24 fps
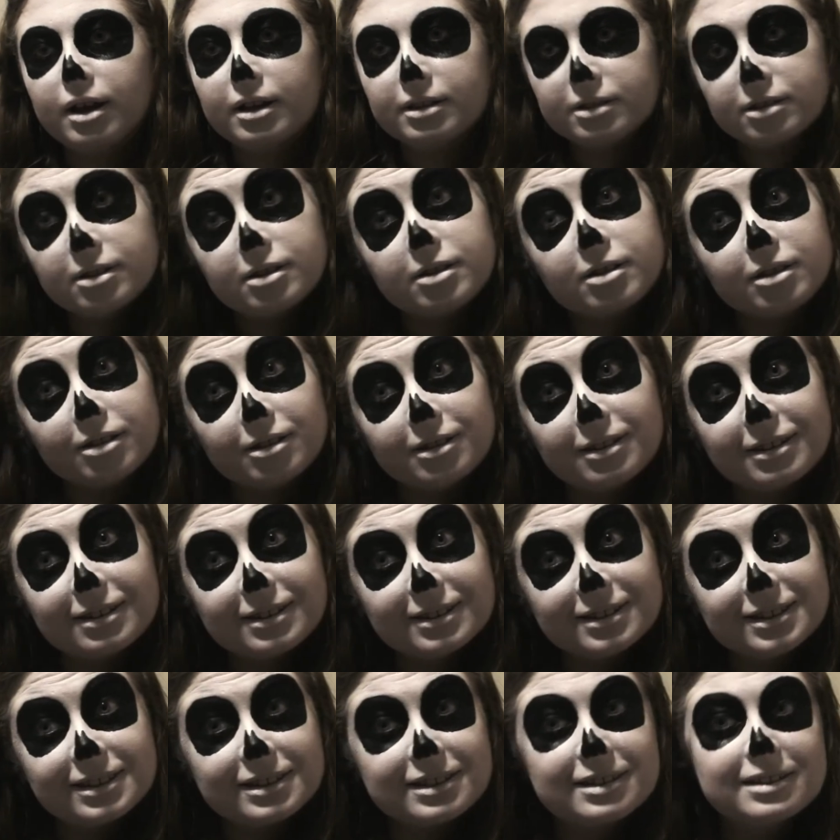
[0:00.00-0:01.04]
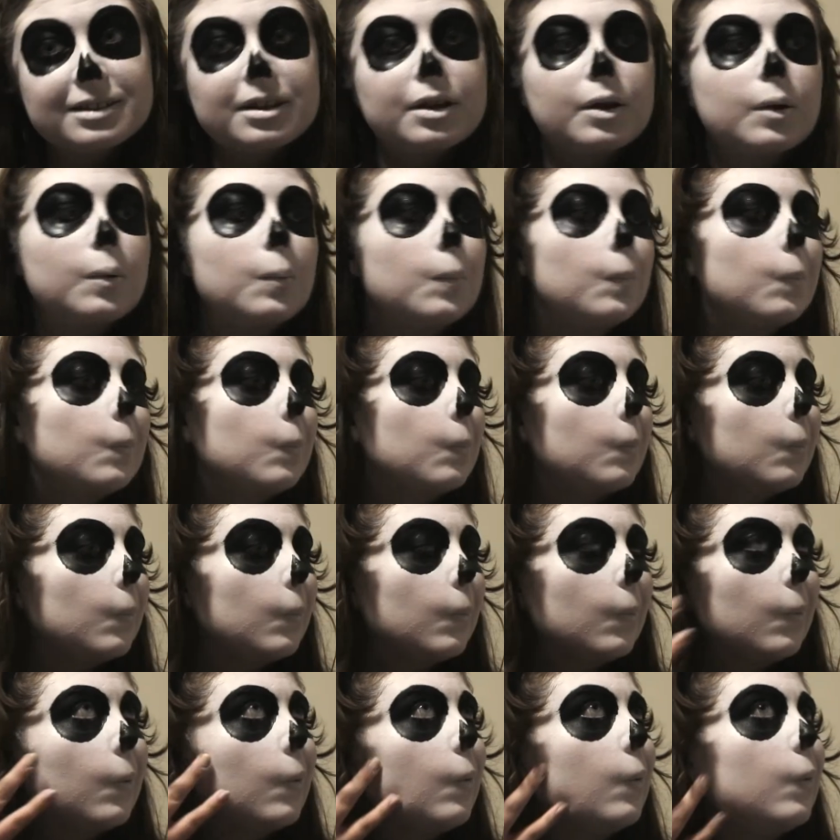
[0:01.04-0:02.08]
let's see this.
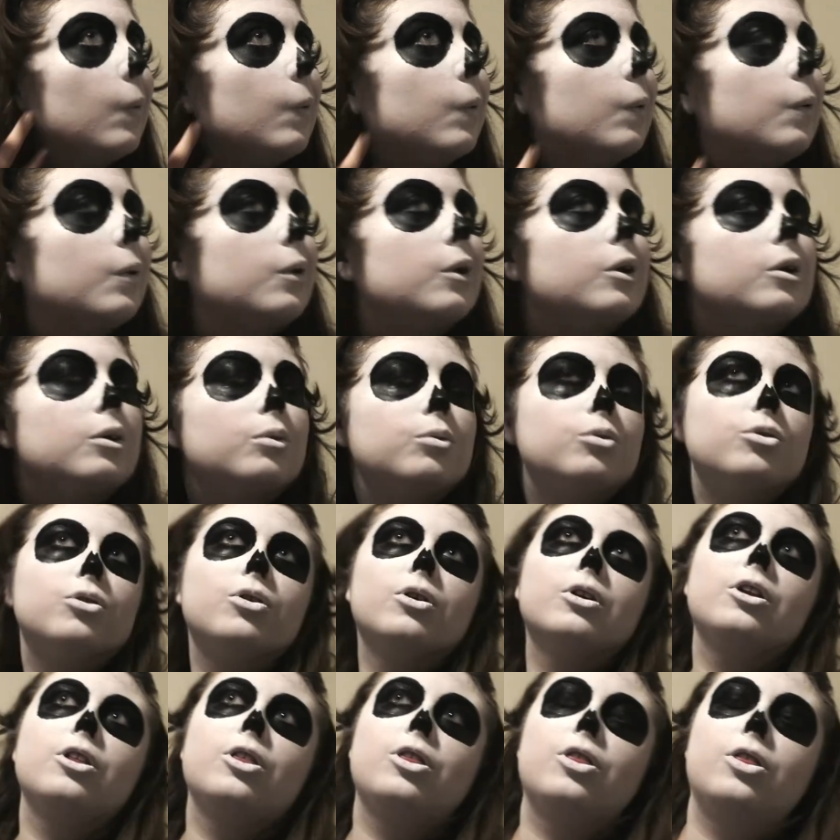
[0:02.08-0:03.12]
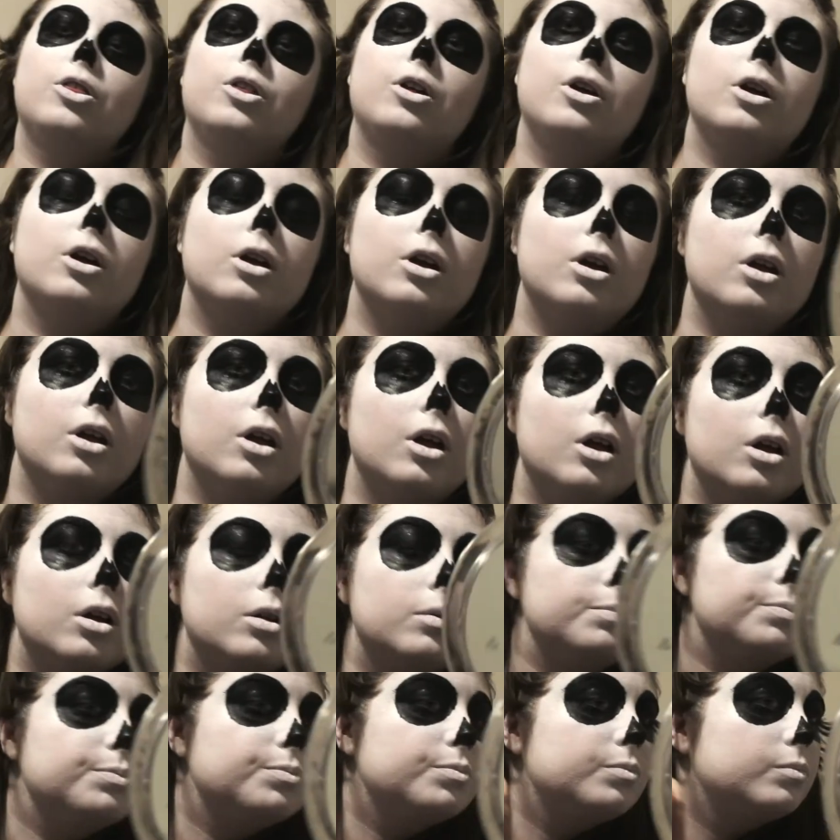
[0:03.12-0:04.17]
I'm trying to think,
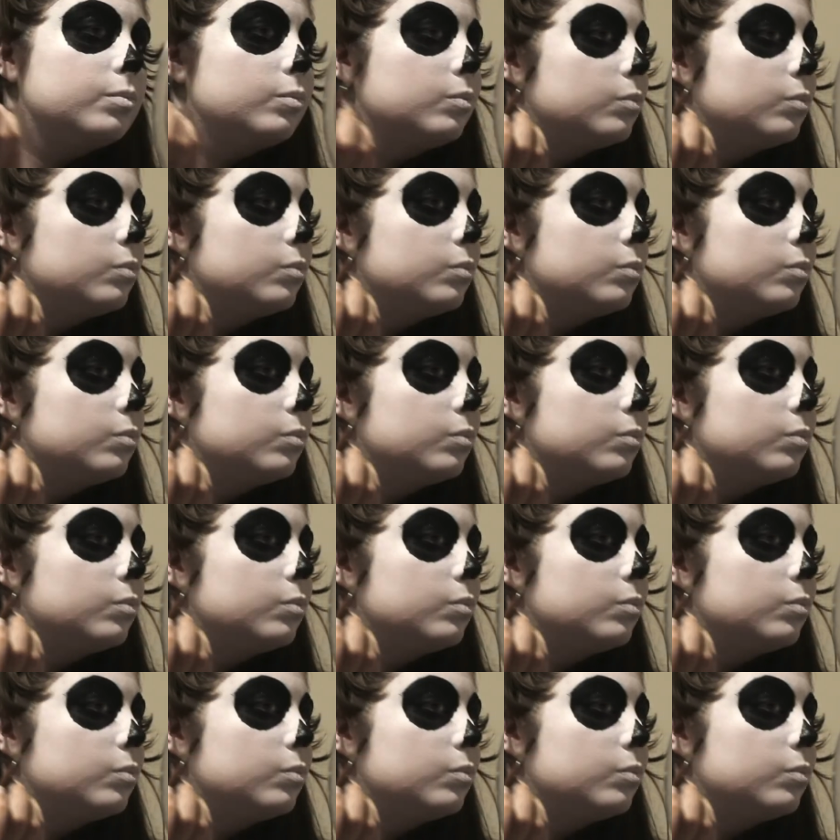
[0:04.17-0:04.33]
um,